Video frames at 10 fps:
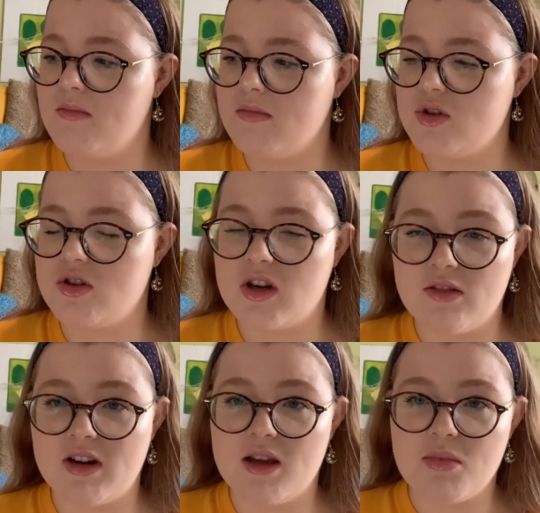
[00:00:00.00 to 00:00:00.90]
just
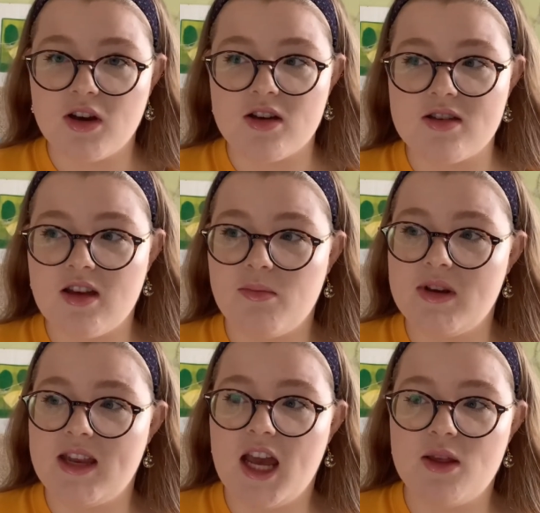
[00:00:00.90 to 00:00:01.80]
generally, because there have been
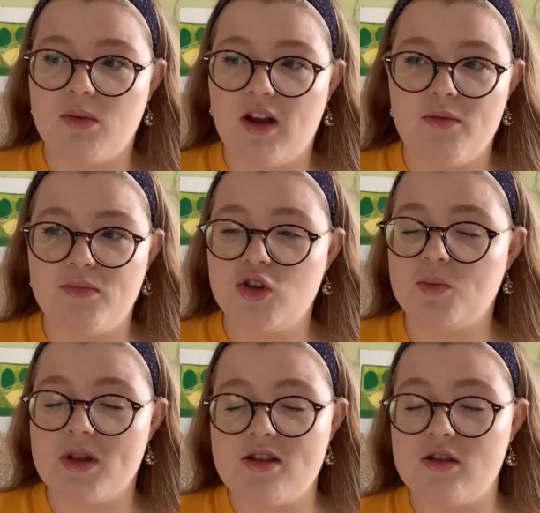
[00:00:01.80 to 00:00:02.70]
days when I've just
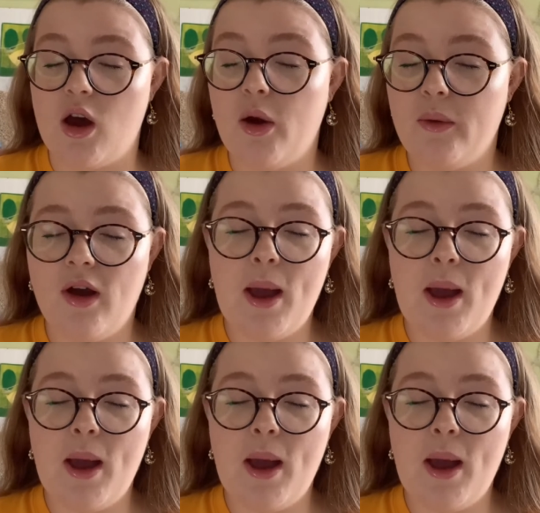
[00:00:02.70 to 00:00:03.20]
been so